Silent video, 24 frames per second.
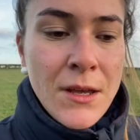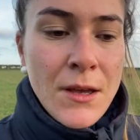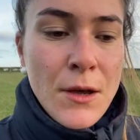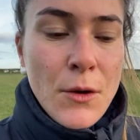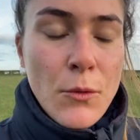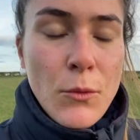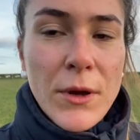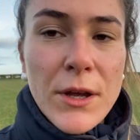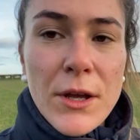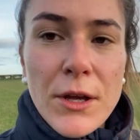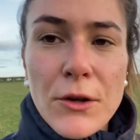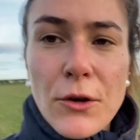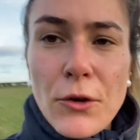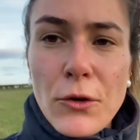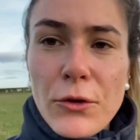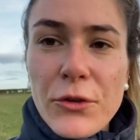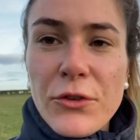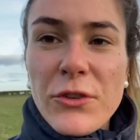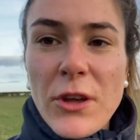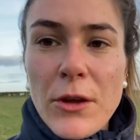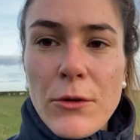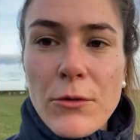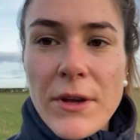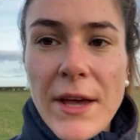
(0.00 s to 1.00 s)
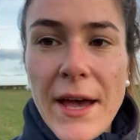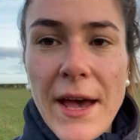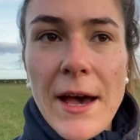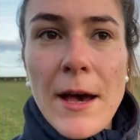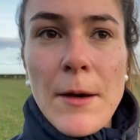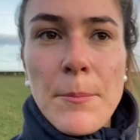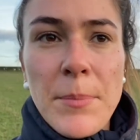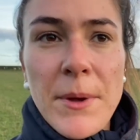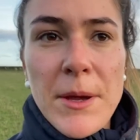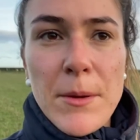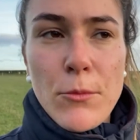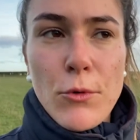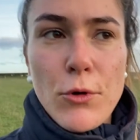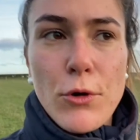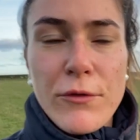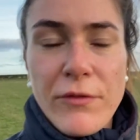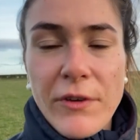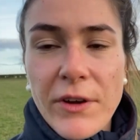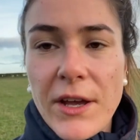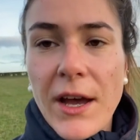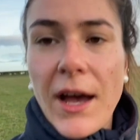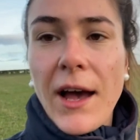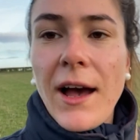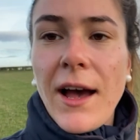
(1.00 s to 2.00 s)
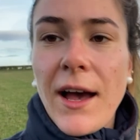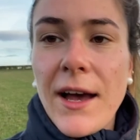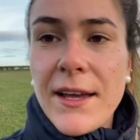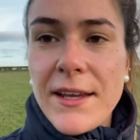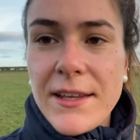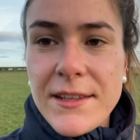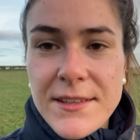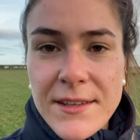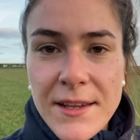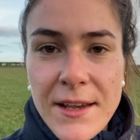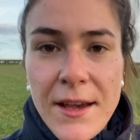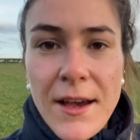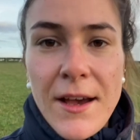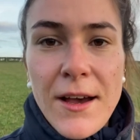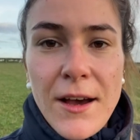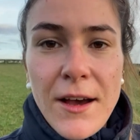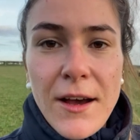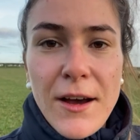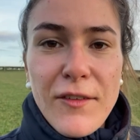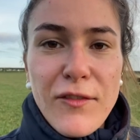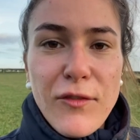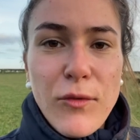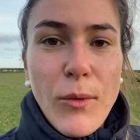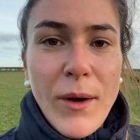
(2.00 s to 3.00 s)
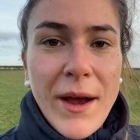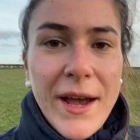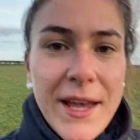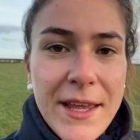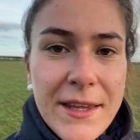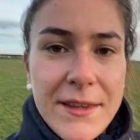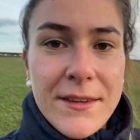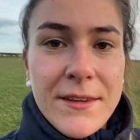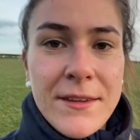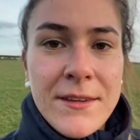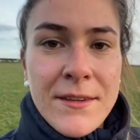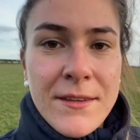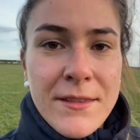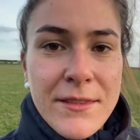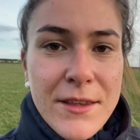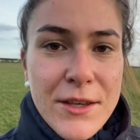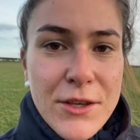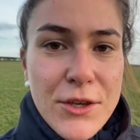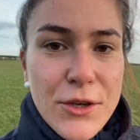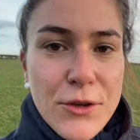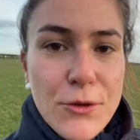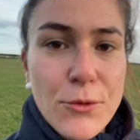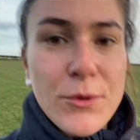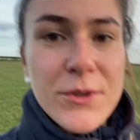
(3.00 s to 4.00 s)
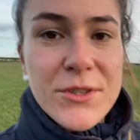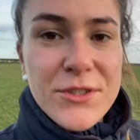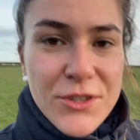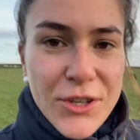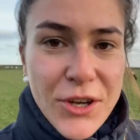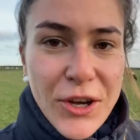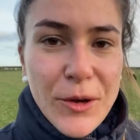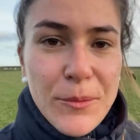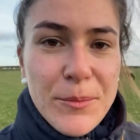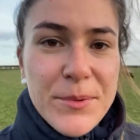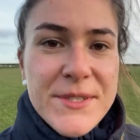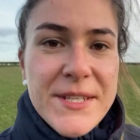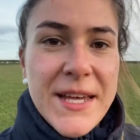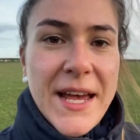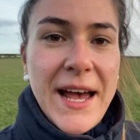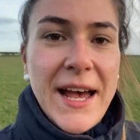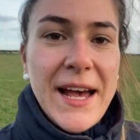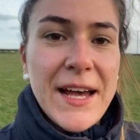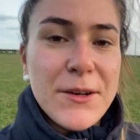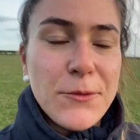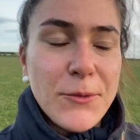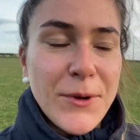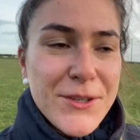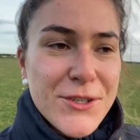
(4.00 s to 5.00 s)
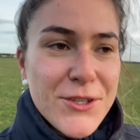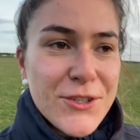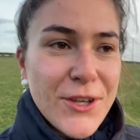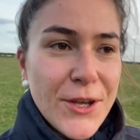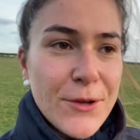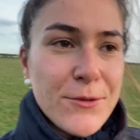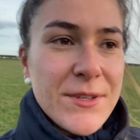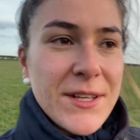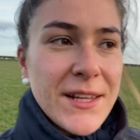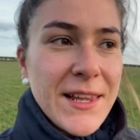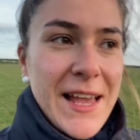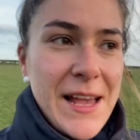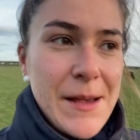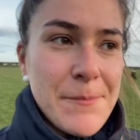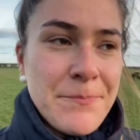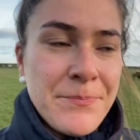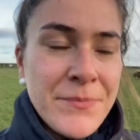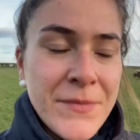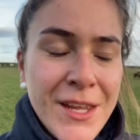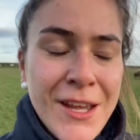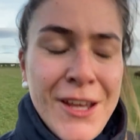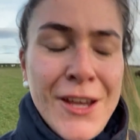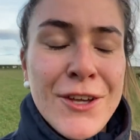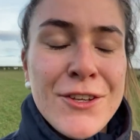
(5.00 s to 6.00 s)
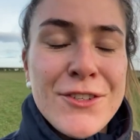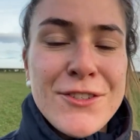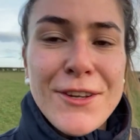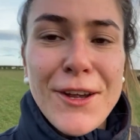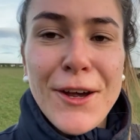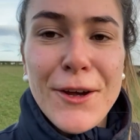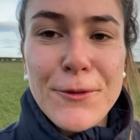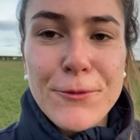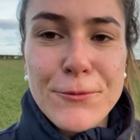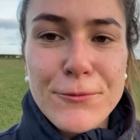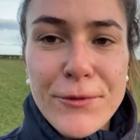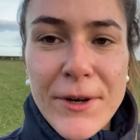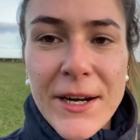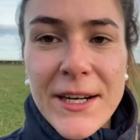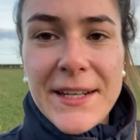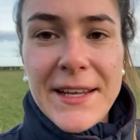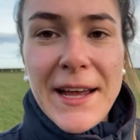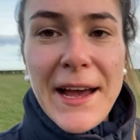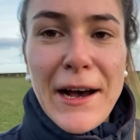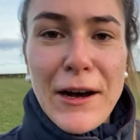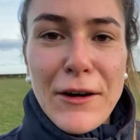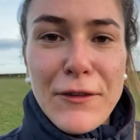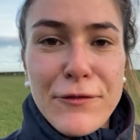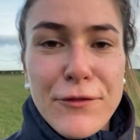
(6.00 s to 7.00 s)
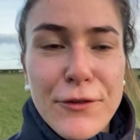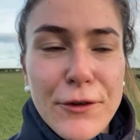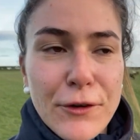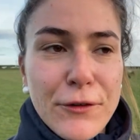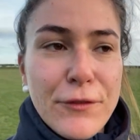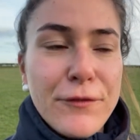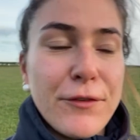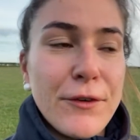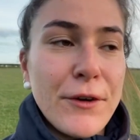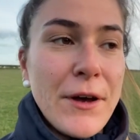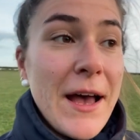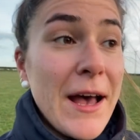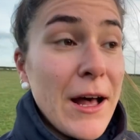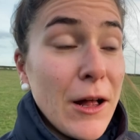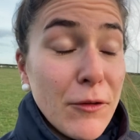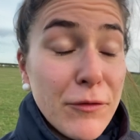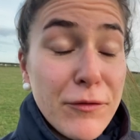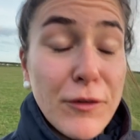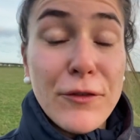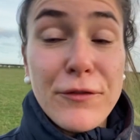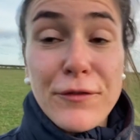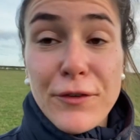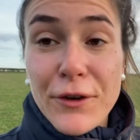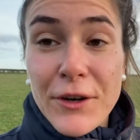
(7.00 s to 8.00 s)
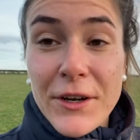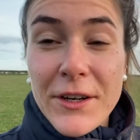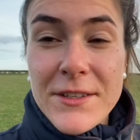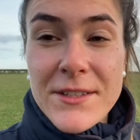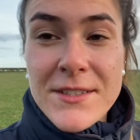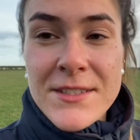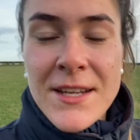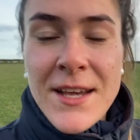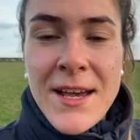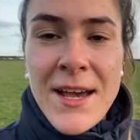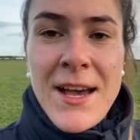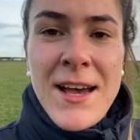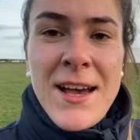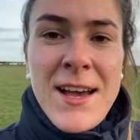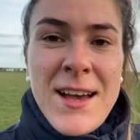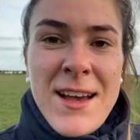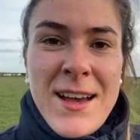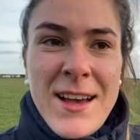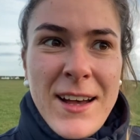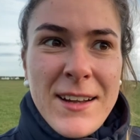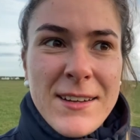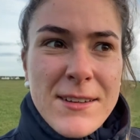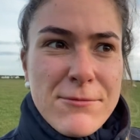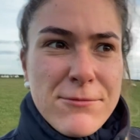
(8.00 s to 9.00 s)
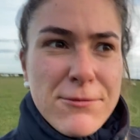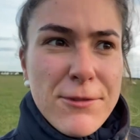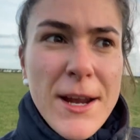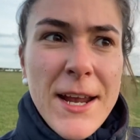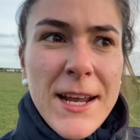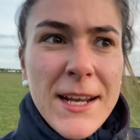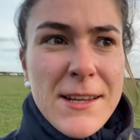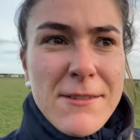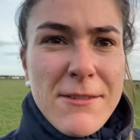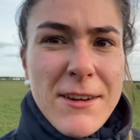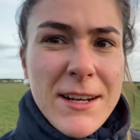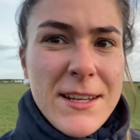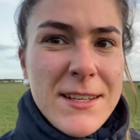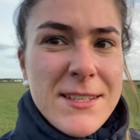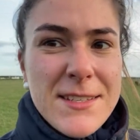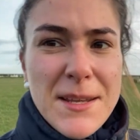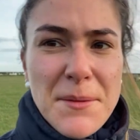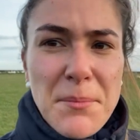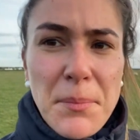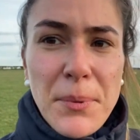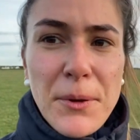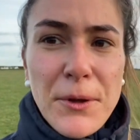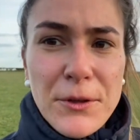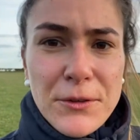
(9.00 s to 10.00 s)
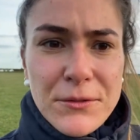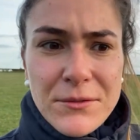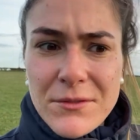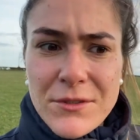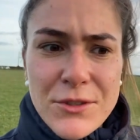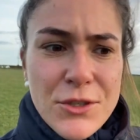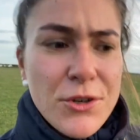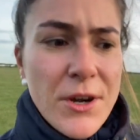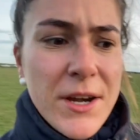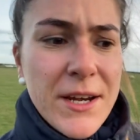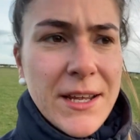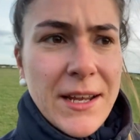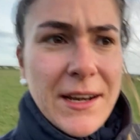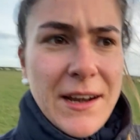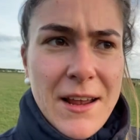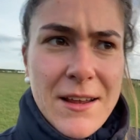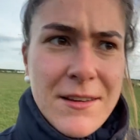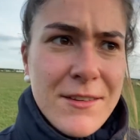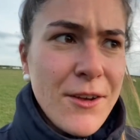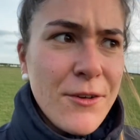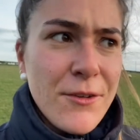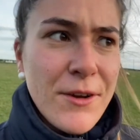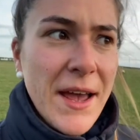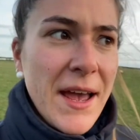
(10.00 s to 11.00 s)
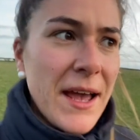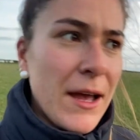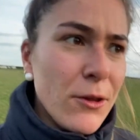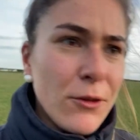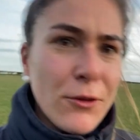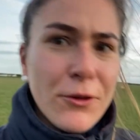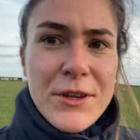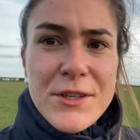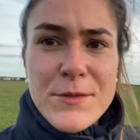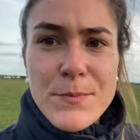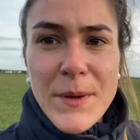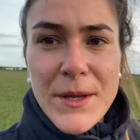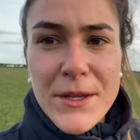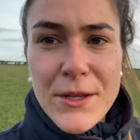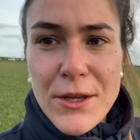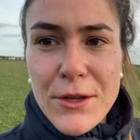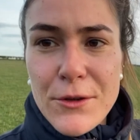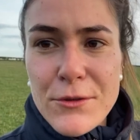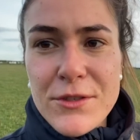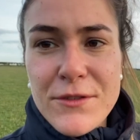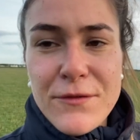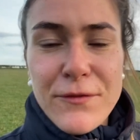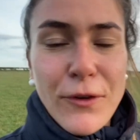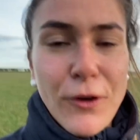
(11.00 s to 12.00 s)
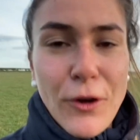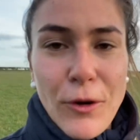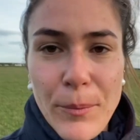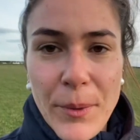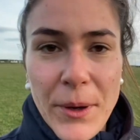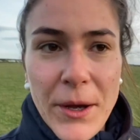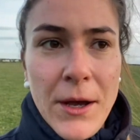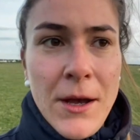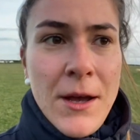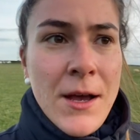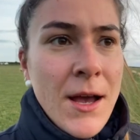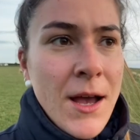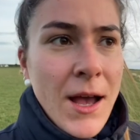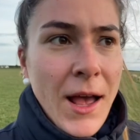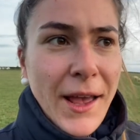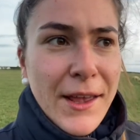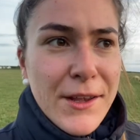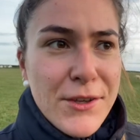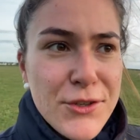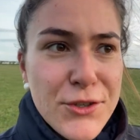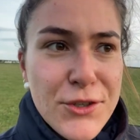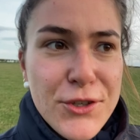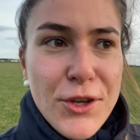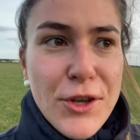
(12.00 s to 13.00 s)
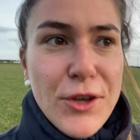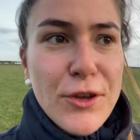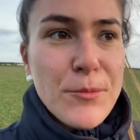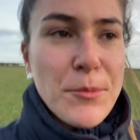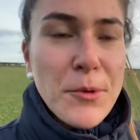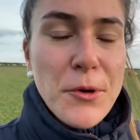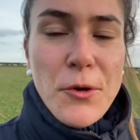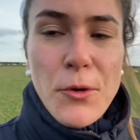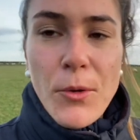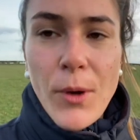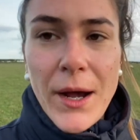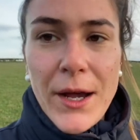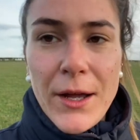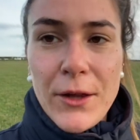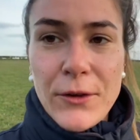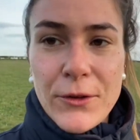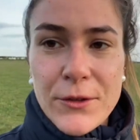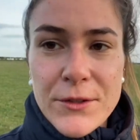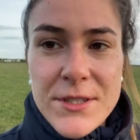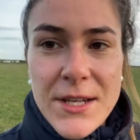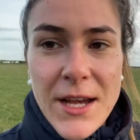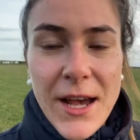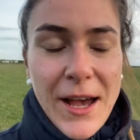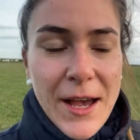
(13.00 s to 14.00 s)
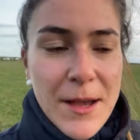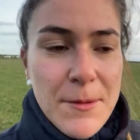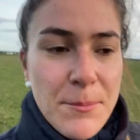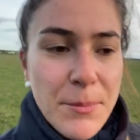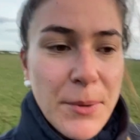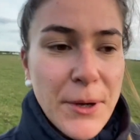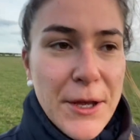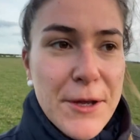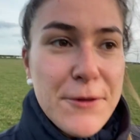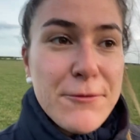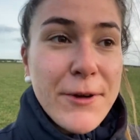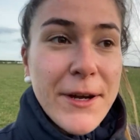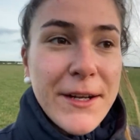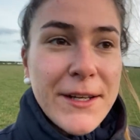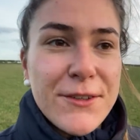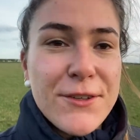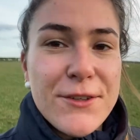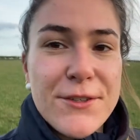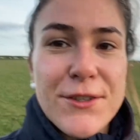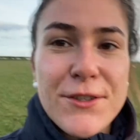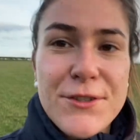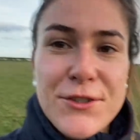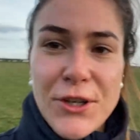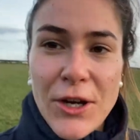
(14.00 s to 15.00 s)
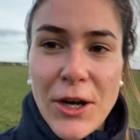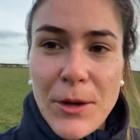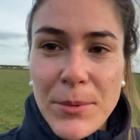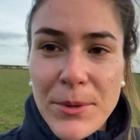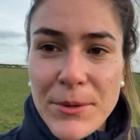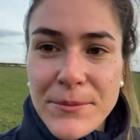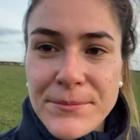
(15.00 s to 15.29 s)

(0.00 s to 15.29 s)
we can also get a bit more of a guide of when the ewe was tupped and when she's going to lamb. So really helpful for us, and a really, really simple trick, and I don't know how long it's been used for, but I assume quite a long time, but it really does the job.